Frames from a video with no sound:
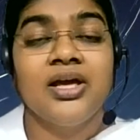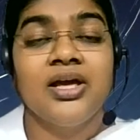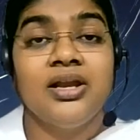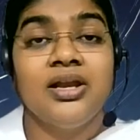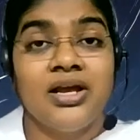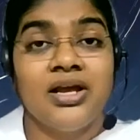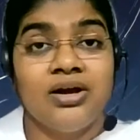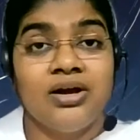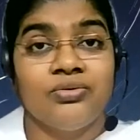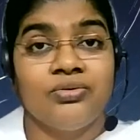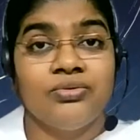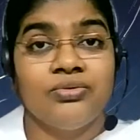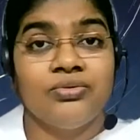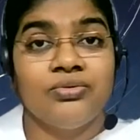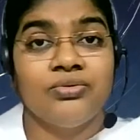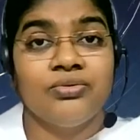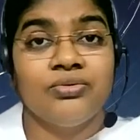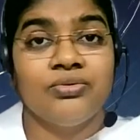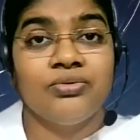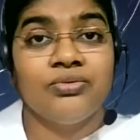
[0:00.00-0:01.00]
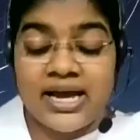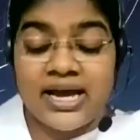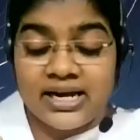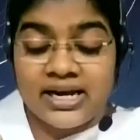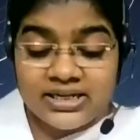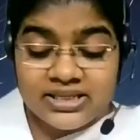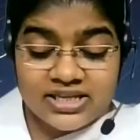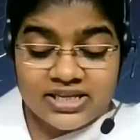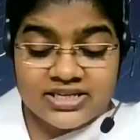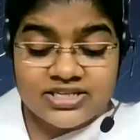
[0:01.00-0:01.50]
Now,
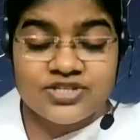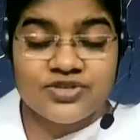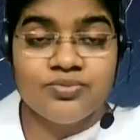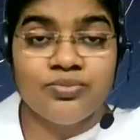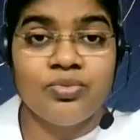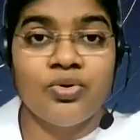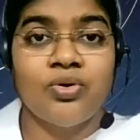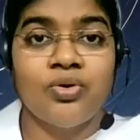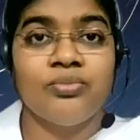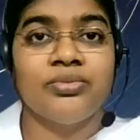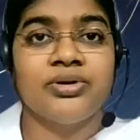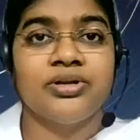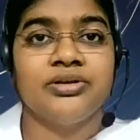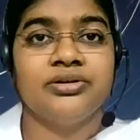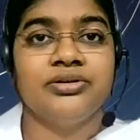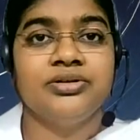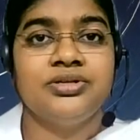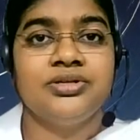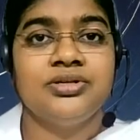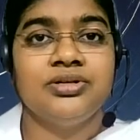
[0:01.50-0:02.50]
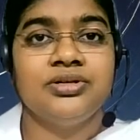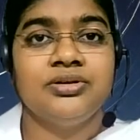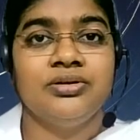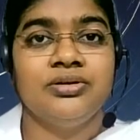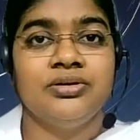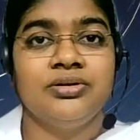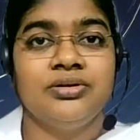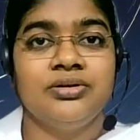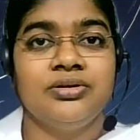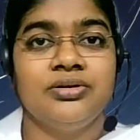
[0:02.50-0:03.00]
at this moment,
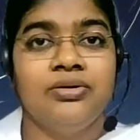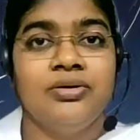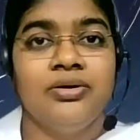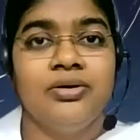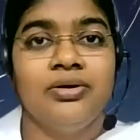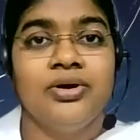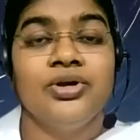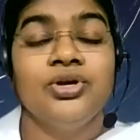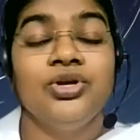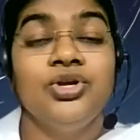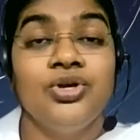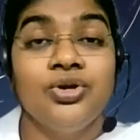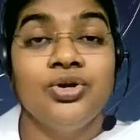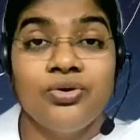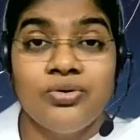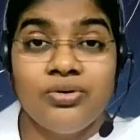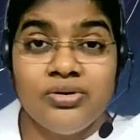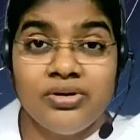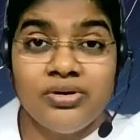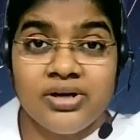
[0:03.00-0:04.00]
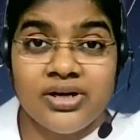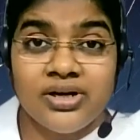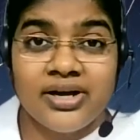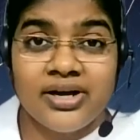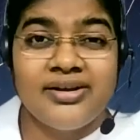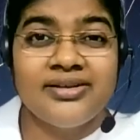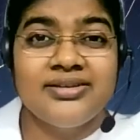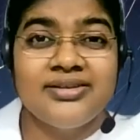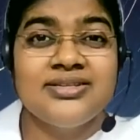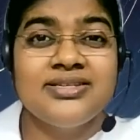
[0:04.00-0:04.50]
your
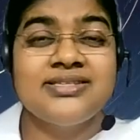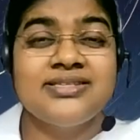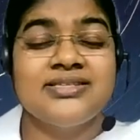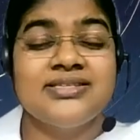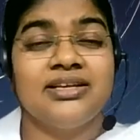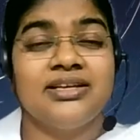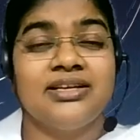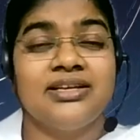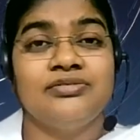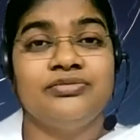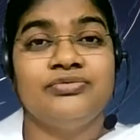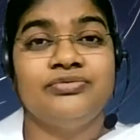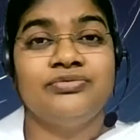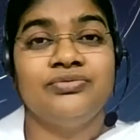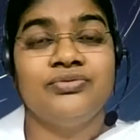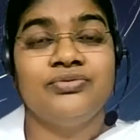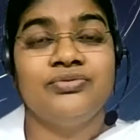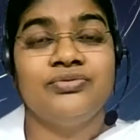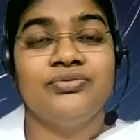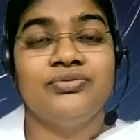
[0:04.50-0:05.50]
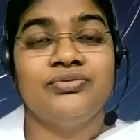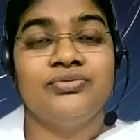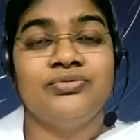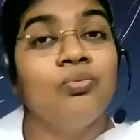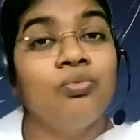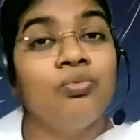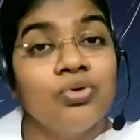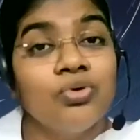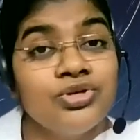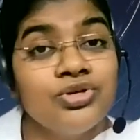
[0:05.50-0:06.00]
current self,
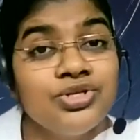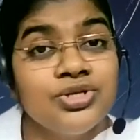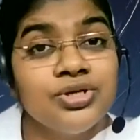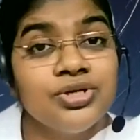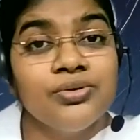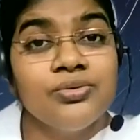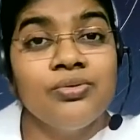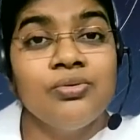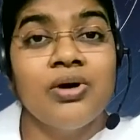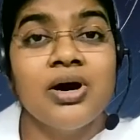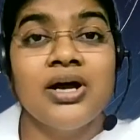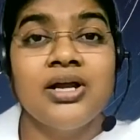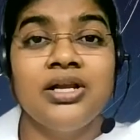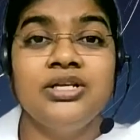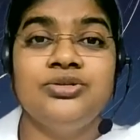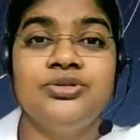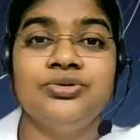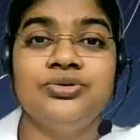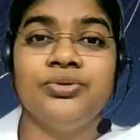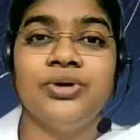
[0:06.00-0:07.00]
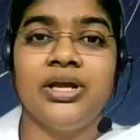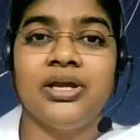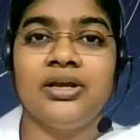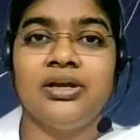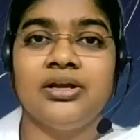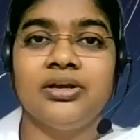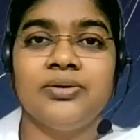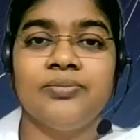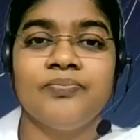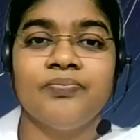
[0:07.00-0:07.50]
what you are doing,
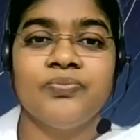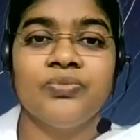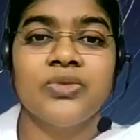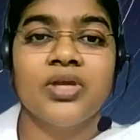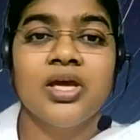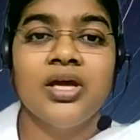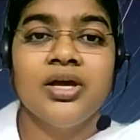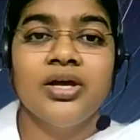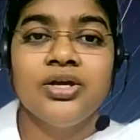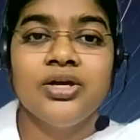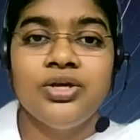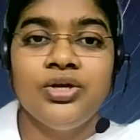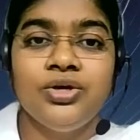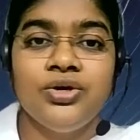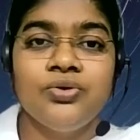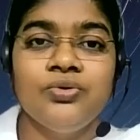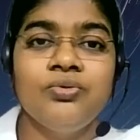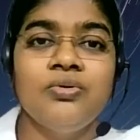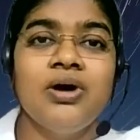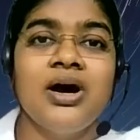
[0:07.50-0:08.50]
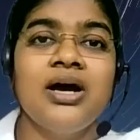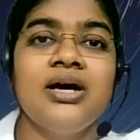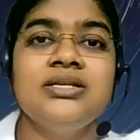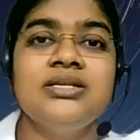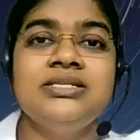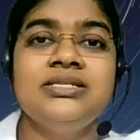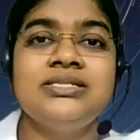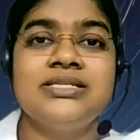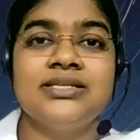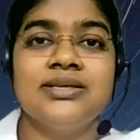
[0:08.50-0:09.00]
you
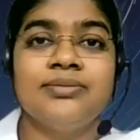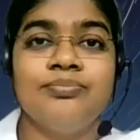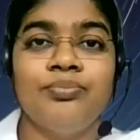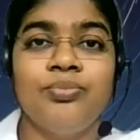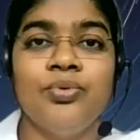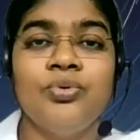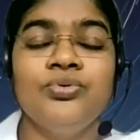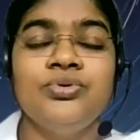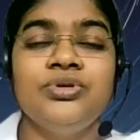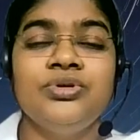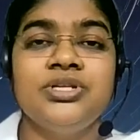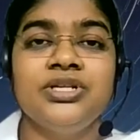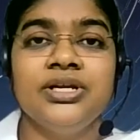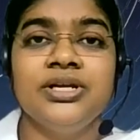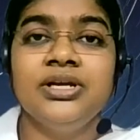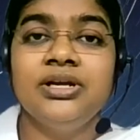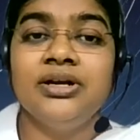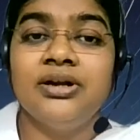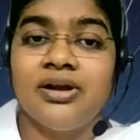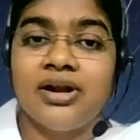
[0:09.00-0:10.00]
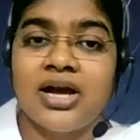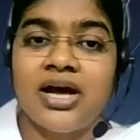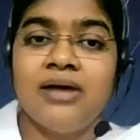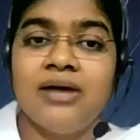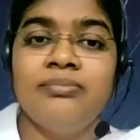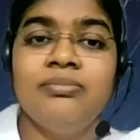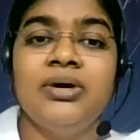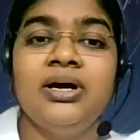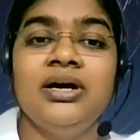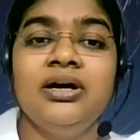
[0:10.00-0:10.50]
are supporting
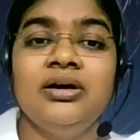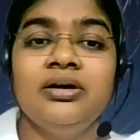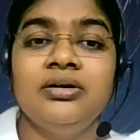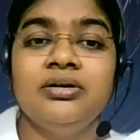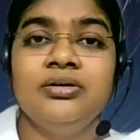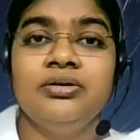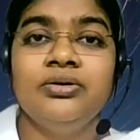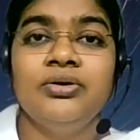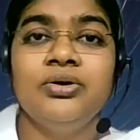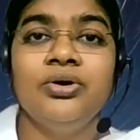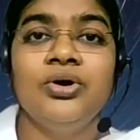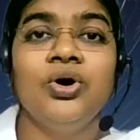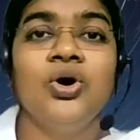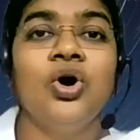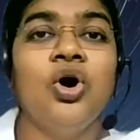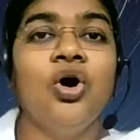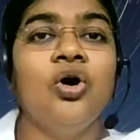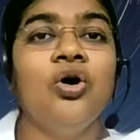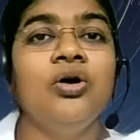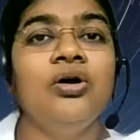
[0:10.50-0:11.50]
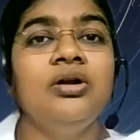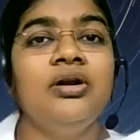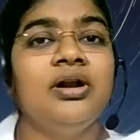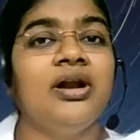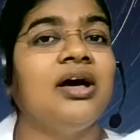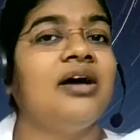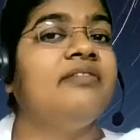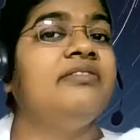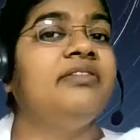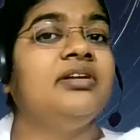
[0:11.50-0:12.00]
Rama or
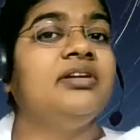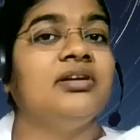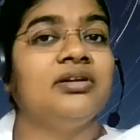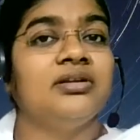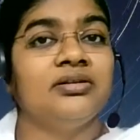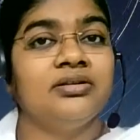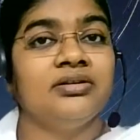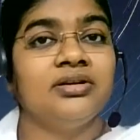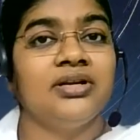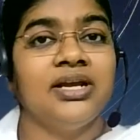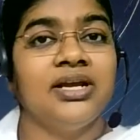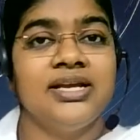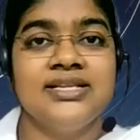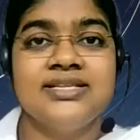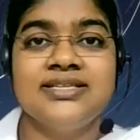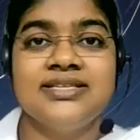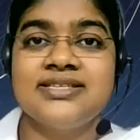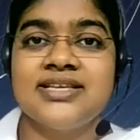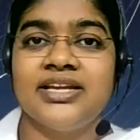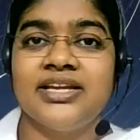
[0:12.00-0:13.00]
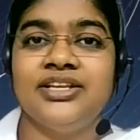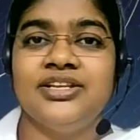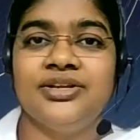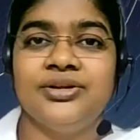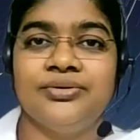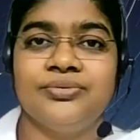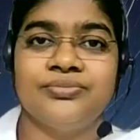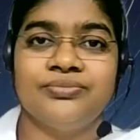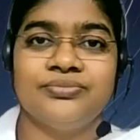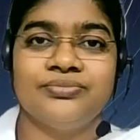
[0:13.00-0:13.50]
Ravan inside
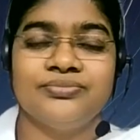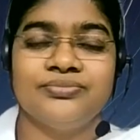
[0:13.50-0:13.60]
you.